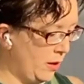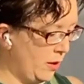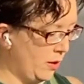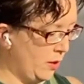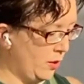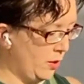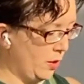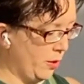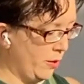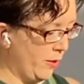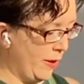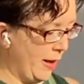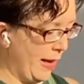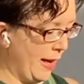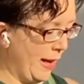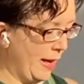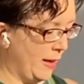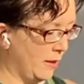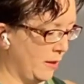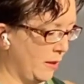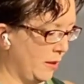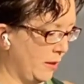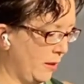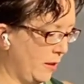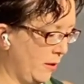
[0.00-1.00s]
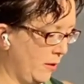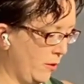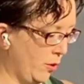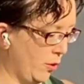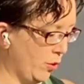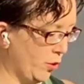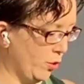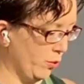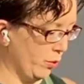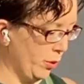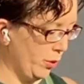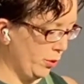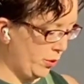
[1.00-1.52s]
so that
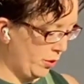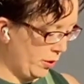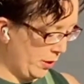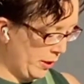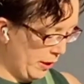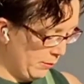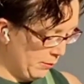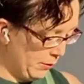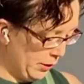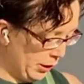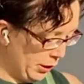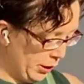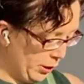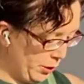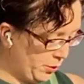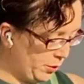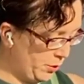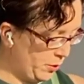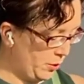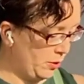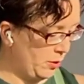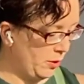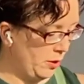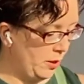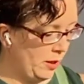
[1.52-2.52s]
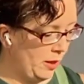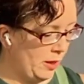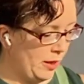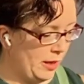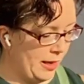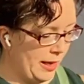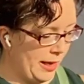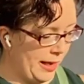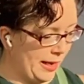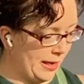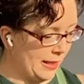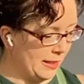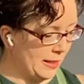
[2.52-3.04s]
those roots come loose
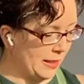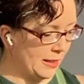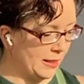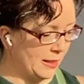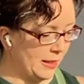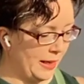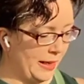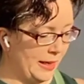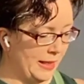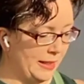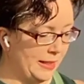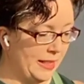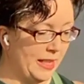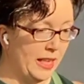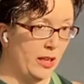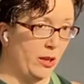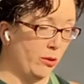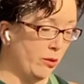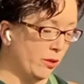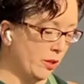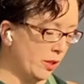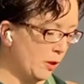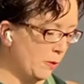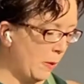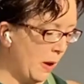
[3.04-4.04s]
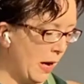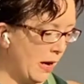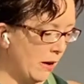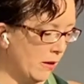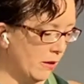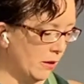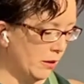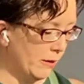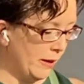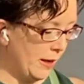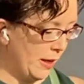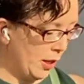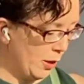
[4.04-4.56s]
and it doesn't continue to
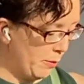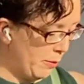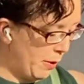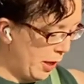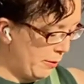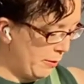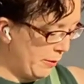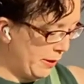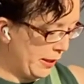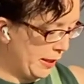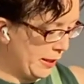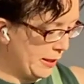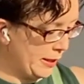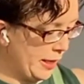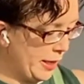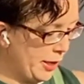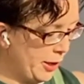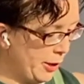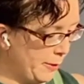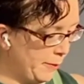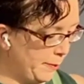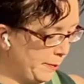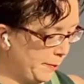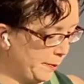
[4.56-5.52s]
spiral around the bottom of the container.